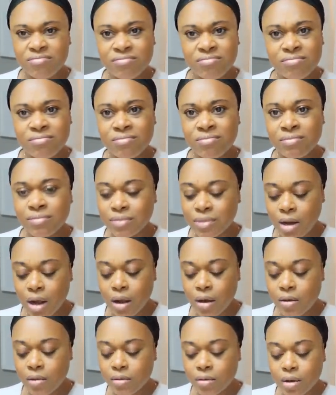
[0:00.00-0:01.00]
mm
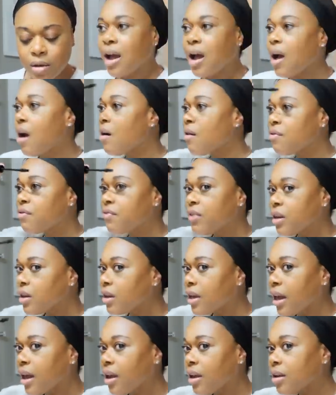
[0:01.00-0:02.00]
no, I don't
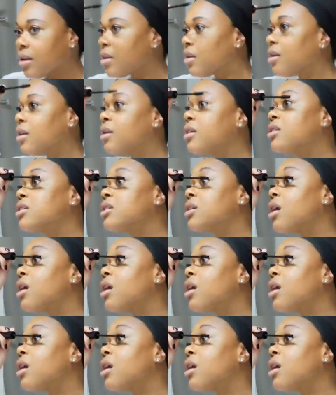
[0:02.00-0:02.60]
feel that.